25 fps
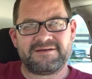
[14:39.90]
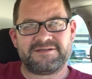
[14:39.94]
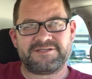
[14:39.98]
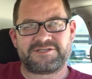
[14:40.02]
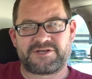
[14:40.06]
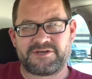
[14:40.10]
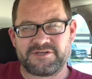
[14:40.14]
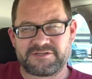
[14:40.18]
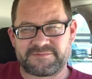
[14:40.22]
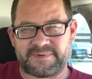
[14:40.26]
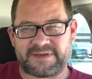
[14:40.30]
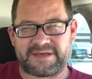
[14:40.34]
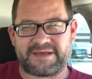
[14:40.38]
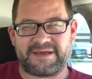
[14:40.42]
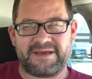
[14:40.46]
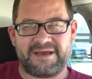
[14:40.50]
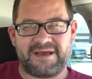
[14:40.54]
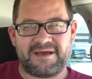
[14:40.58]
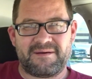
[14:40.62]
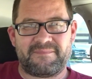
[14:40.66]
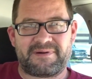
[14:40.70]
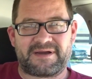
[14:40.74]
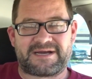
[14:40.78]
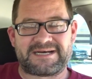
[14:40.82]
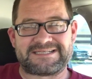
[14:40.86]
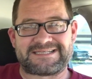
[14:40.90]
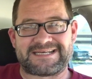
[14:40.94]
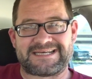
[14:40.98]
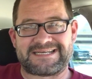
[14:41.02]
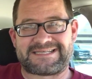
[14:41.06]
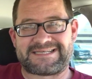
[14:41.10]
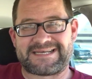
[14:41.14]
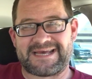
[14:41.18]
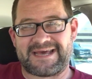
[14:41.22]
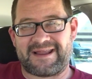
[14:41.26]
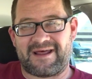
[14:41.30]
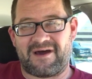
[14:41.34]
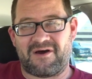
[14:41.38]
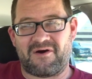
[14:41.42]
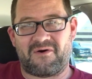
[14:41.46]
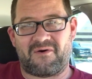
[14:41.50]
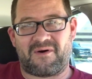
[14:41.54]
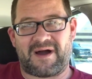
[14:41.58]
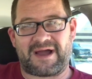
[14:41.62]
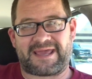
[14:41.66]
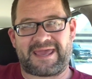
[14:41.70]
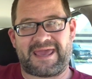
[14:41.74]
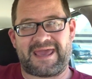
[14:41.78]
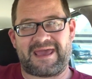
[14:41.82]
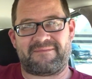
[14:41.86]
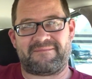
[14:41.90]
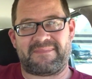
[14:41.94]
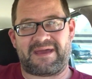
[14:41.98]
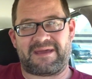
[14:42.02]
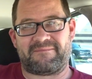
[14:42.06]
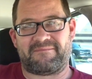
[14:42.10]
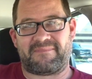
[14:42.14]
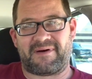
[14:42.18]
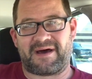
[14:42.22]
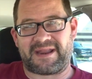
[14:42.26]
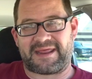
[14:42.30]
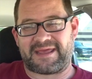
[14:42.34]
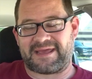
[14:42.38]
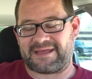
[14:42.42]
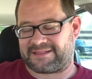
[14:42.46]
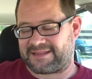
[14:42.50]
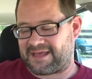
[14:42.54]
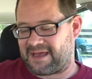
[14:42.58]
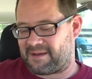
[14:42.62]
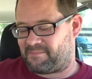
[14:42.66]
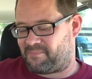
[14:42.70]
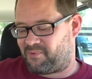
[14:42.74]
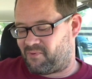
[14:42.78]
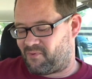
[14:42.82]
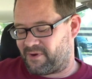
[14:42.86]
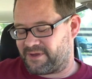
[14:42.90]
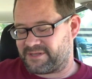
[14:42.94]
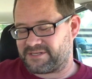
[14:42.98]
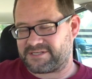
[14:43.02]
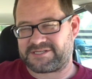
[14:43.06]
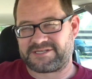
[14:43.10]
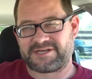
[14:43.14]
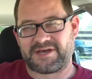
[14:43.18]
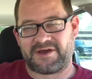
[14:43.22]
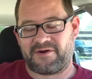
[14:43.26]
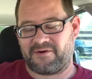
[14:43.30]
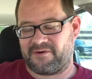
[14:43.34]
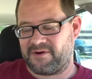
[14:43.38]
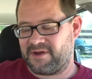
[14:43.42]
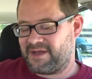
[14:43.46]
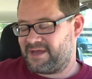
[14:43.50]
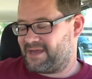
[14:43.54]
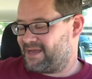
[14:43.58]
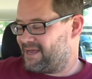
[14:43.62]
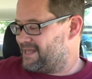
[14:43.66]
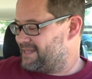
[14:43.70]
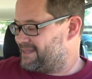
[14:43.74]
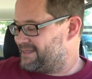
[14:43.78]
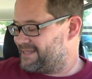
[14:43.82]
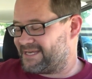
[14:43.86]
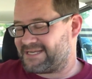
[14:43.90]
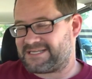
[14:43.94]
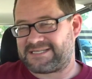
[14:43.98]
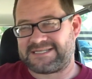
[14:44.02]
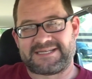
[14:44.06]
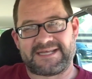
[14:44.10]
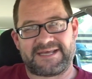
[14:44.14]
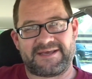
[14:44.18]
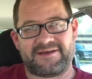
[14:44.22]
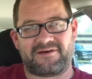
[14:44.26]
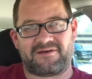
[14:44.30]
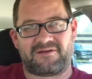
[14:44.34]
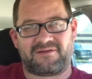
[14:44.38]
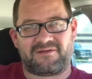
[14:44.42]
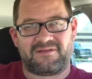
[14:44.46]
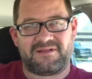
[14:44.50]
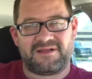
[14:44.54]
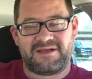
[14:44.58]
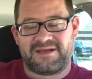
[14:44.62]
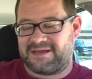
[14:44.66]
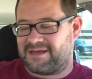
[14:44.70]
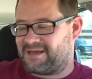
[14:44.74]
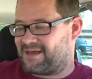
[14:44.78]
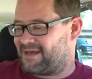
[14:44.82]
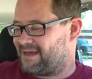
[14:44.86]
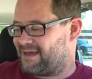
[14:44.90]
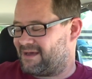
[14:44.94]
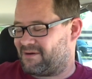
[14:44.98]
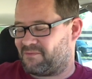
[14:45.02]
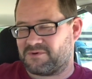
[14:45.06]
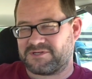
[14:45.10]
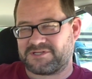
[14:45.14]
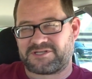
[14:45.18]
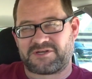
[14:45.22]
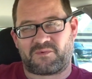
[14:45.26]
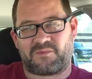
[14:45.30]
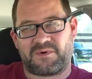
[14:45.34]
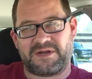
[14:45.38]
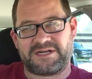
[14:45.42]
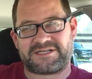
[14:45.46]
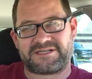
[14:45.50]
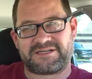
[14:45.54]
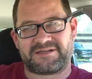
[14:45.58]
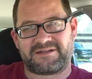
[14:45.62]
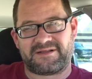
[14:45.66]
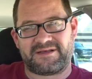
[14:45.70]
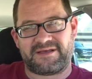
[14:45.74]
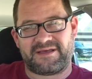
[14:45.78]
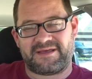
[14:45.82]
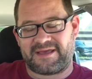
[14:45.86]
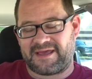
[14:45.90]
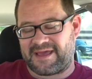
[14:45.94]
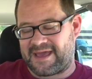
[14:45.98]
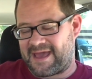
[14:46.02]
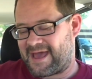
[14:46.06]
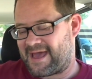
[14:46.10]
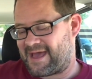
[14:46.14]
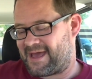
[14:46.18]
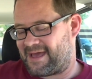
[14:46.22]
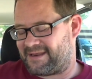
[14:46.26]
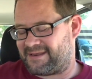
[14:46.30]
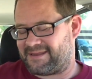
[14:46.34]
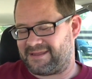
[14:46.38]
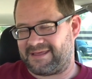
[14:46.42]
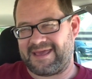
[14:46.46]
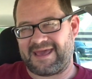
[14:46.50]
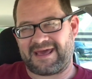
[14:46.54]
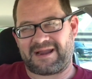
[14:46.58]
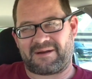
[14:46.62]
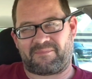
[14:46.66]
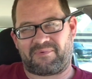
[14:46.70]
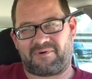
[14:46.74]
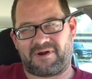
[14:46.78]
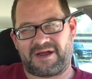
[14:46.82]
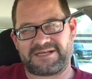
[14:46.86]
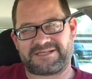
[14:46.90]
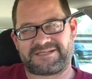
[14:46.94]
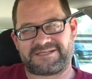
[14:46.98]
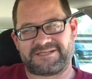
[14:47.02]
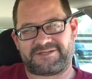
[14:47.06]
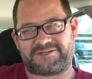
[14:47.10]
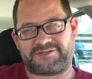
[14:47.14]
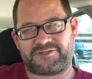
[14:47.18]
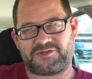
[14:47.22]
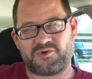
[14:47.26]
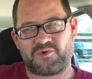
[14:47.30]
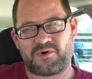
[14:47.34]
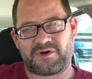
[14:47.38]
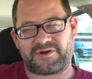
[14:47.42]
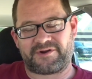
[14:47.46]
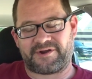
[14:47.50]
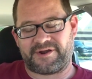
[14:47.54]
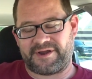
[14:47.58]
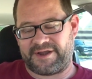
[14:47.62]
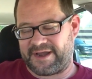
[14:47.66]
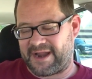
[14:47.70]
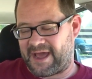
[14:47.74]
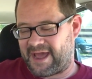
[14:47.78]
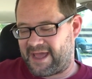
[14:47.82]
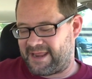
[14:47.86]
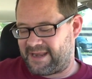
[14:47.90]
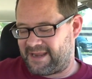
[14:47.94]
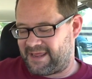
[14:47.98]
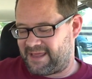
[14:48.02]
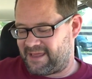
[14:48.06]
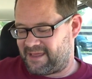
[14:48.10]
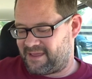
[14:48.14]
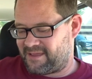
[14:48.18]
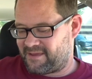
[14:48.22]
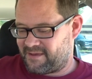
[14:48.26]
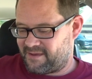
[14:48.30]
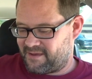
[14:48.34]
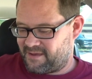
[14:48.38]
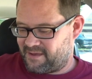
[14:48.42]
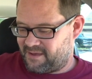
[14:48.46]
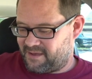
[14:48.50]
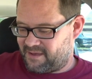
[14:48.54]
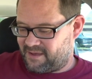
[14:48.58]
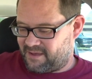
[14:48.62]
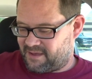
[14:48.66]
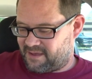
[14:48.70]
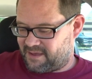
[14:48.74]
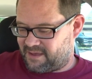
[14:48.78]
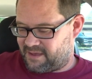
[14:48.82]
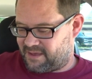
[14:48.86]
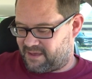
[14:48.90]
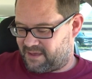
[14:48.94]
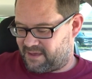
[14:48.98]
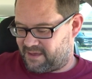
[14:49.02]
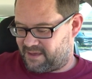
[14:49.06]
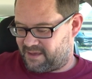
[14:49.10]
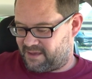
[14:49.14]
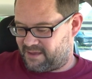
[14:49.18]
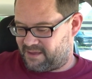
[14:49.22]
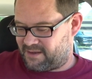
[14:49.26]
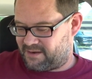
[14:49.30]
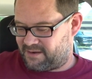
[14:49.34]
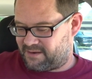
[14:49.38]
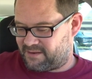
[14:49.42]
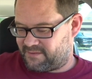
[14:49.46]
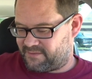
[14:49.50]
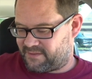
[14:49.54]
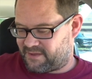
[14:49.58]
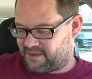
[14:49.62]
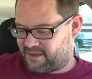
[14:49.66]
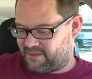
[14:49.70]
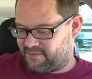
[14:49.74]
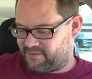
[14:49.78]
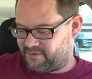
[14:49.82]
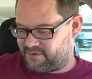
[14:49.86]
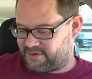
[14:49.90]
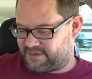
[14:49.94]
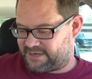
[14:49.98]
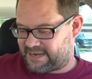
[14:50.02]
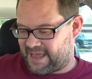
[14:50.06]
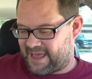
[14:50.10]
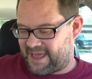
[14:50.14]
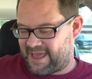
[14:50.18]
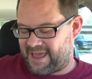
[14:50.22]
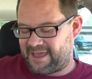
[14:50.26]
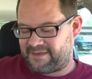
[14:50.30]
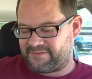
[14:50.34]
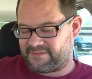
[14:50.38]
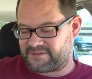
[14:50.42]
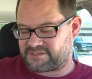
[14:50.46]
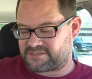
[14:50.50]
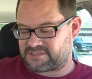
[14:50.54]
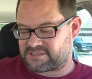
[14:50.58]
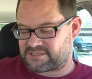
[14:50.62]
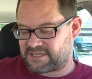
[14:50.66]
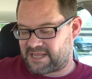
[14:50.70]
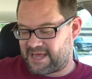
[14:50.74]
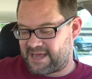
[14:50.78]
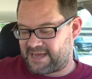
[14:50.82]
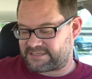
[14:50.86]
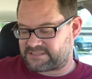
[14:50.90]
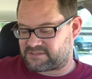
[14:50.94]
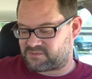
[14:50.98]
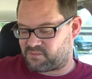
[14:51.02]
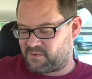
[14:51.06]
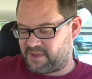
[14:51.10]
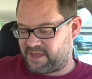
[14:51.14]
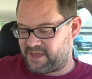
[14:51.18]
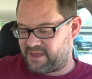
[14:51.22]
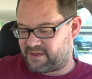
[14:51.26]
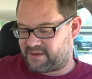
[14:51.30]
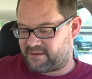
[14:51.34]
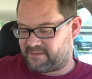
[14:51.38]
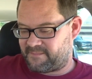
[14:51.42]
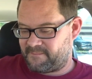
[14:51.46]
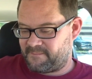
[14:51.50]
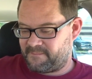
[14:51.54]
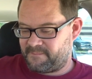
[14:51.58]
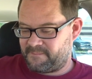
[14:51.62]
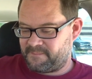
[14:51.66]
excuse me, because they said, oh, I can't make money at that point. So this deal was originally at, he had a price at $290, And the other day, this is last week,